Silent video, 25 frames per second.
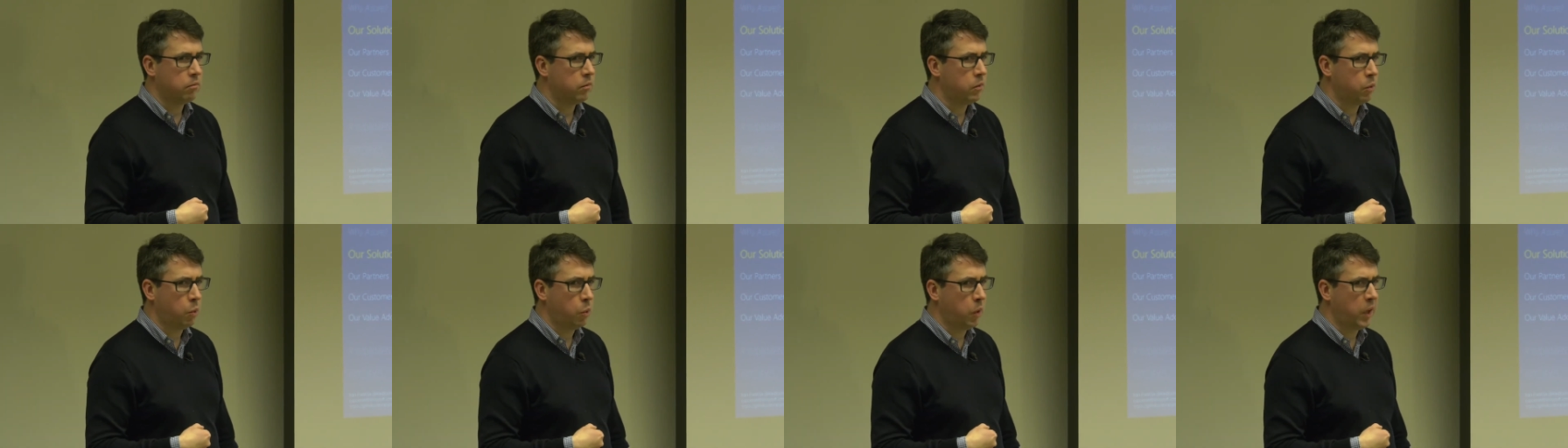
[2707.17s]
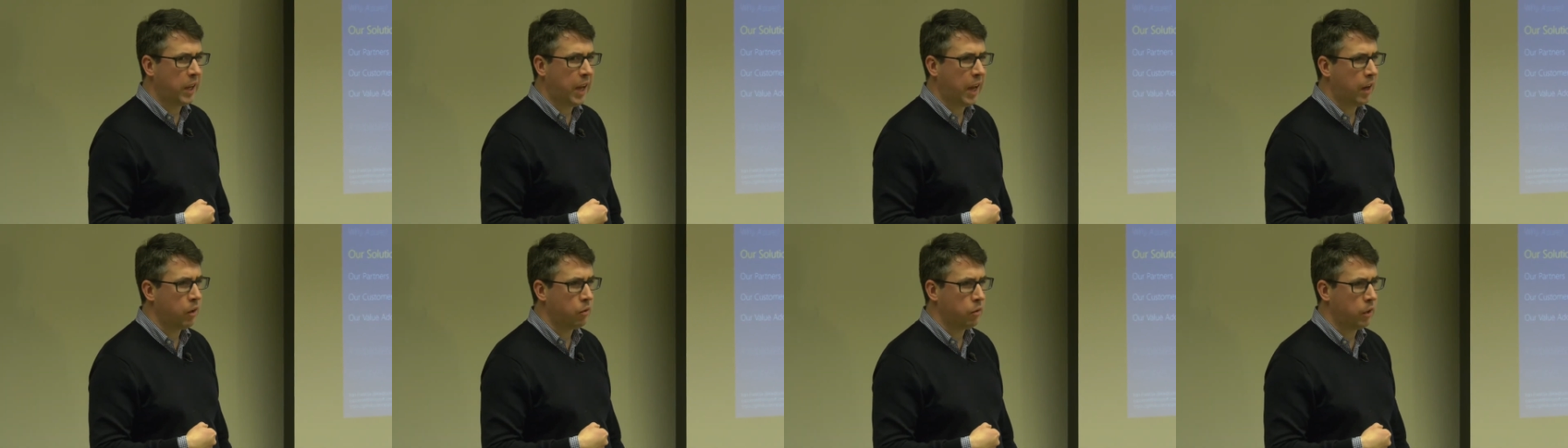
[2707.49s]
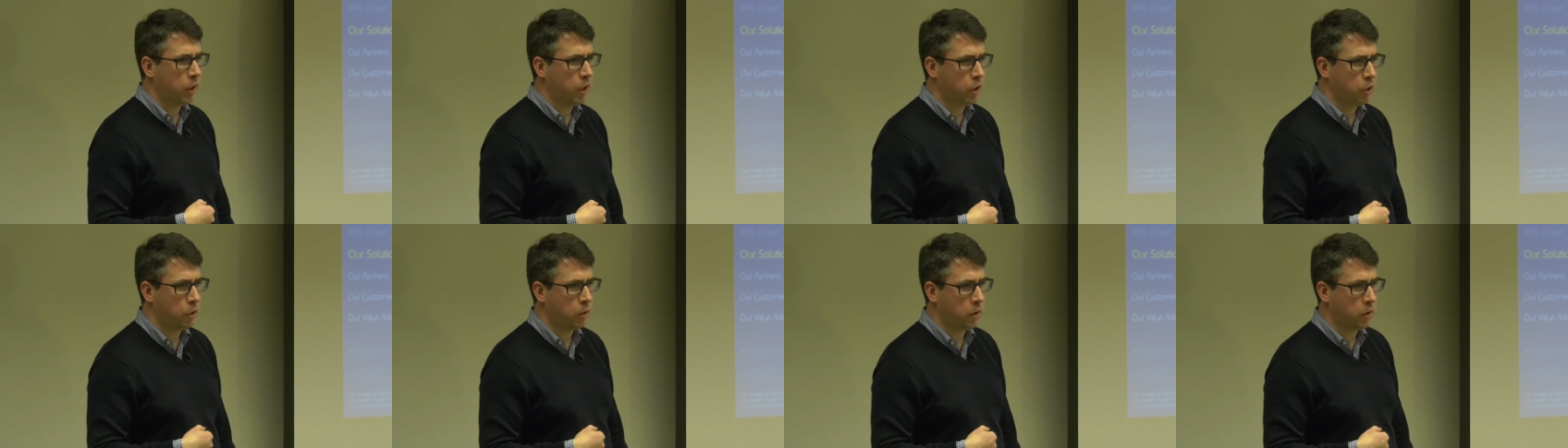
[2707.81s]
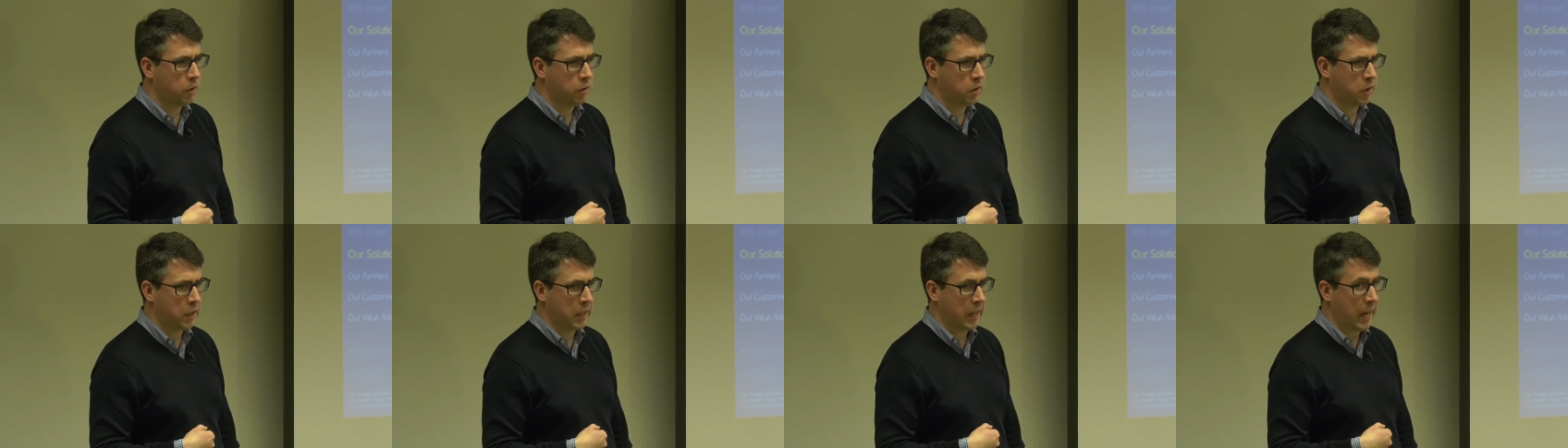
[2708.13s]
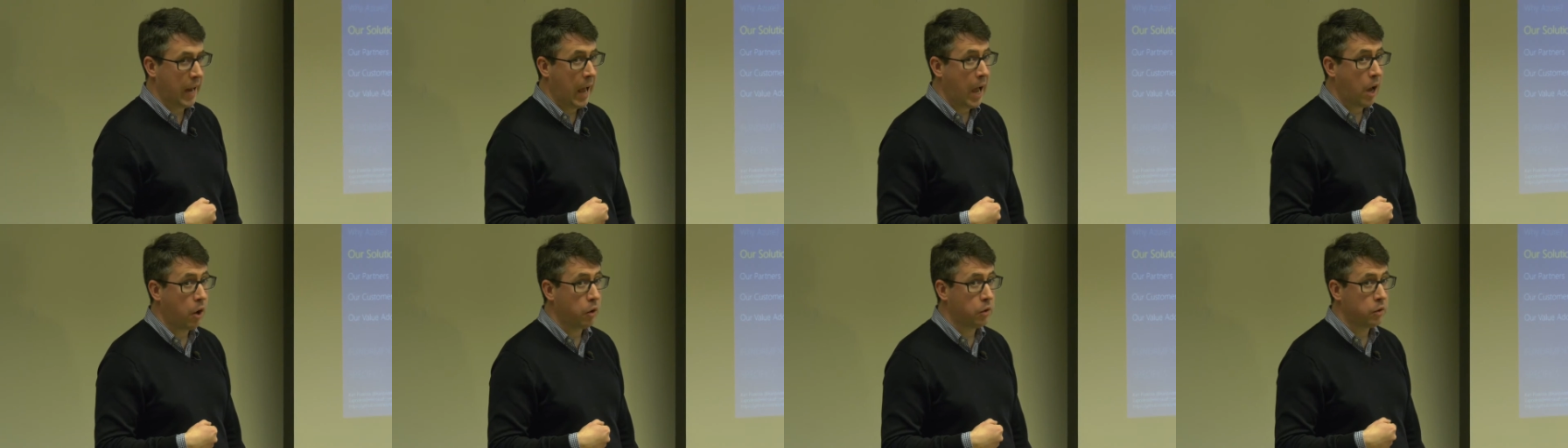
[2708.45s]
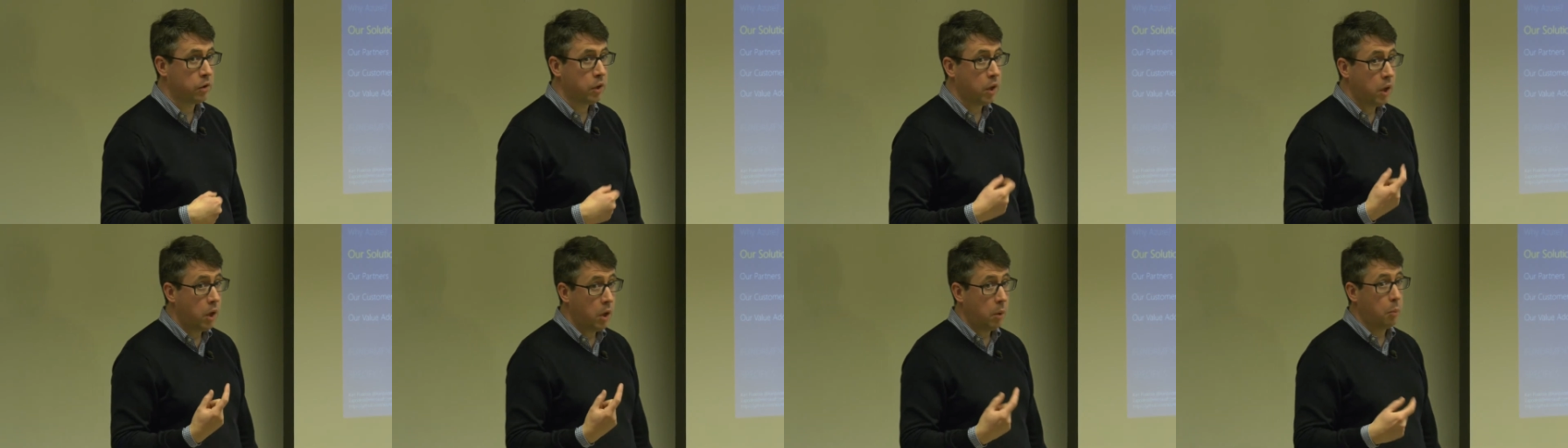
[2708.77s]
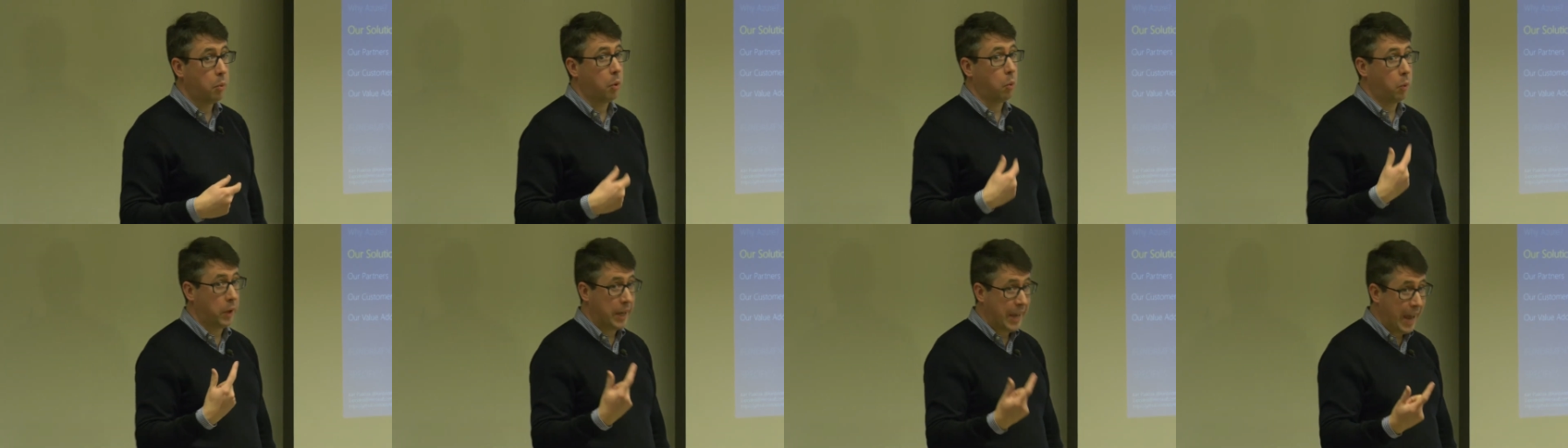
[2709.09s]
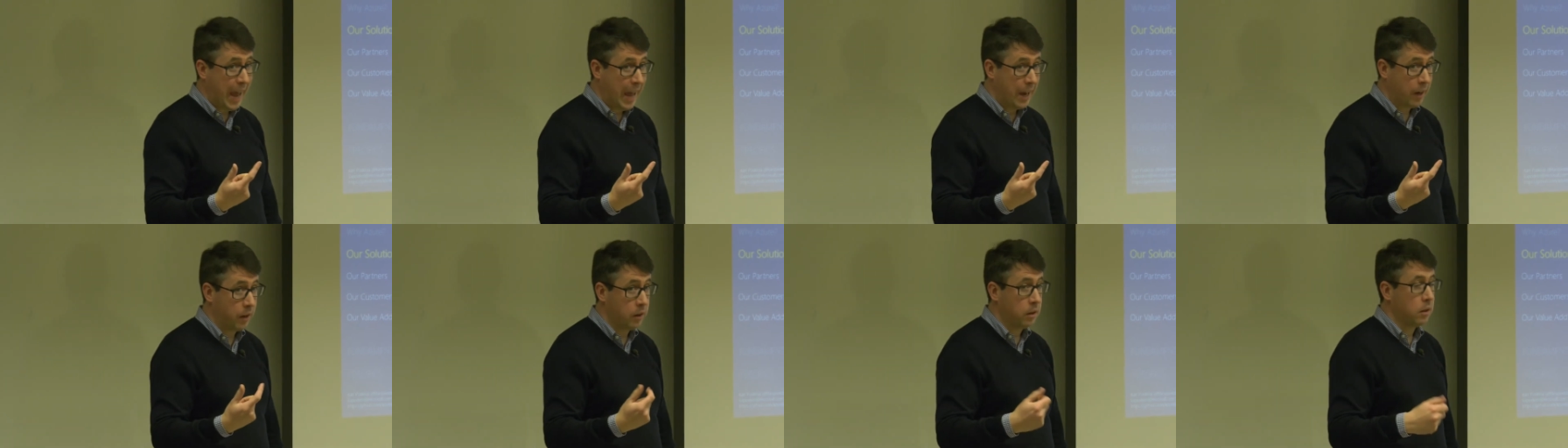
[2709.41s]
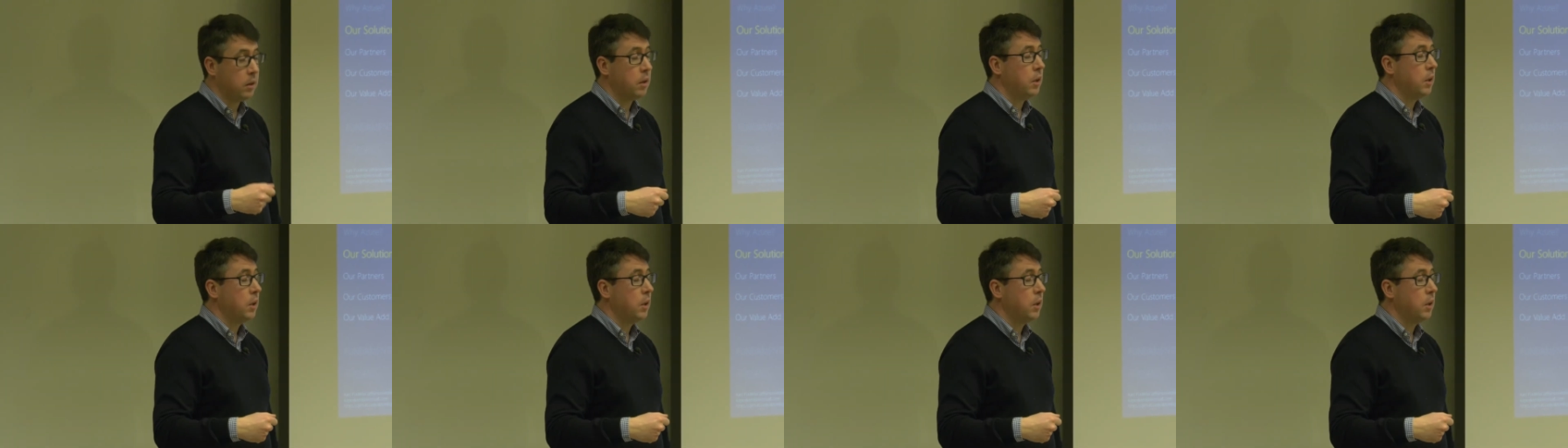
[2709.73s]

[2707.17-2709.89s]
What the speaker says: we can't really do this in the cloud, but we can.